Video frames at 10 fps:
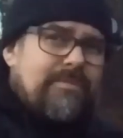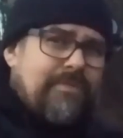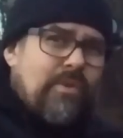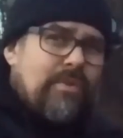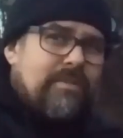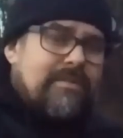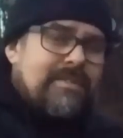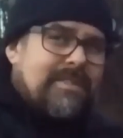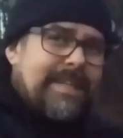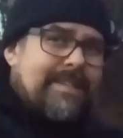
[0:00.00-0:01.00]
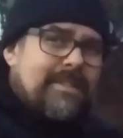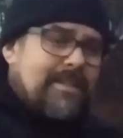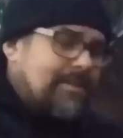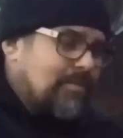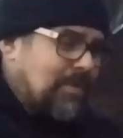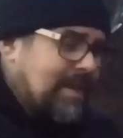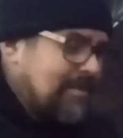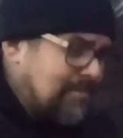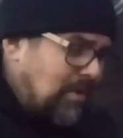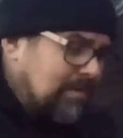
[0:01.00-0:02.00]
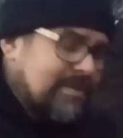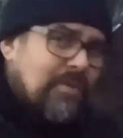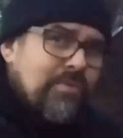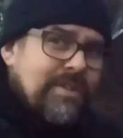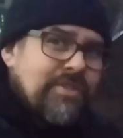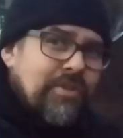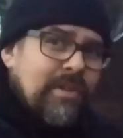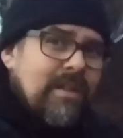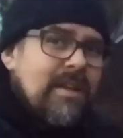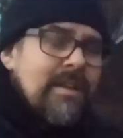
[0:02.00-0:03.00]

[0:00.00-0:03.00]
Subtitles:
for 16 wheel bolts, original